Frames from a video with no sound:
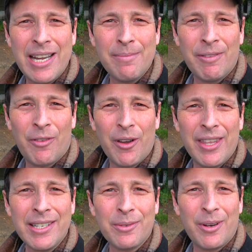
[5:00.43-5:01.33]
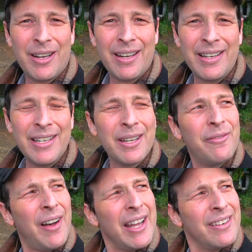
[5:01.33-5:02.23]
I did before this one, you
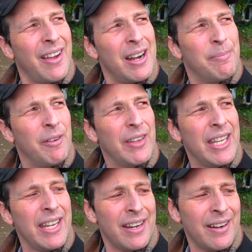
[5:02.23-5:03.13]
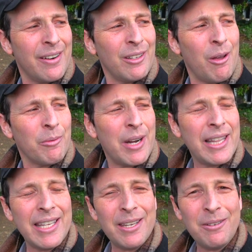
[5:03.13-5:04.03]
can find it right up over here, along with
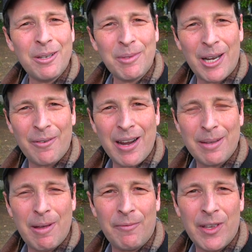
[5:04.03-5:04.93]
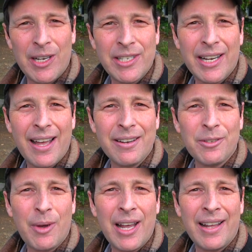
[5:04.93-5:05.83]
what I think YouTube's gonna recommend for you to check out
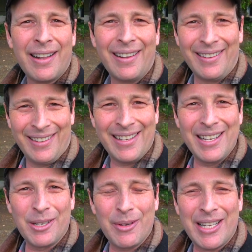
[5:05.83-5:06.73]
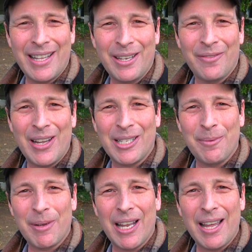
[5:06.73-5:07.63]
as well. As always, I think you'll find
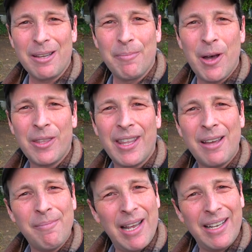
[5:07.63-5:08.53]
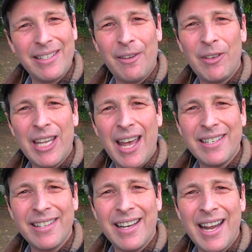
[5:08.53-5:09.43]
something to like in both of them, and I'll definitely
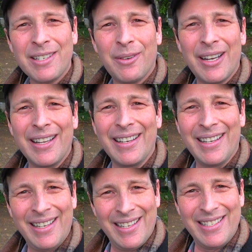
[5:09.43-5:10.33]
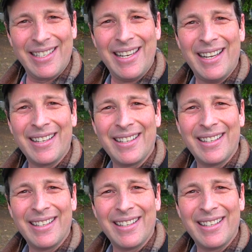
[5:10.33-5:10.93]
catch you in the next one. See ya.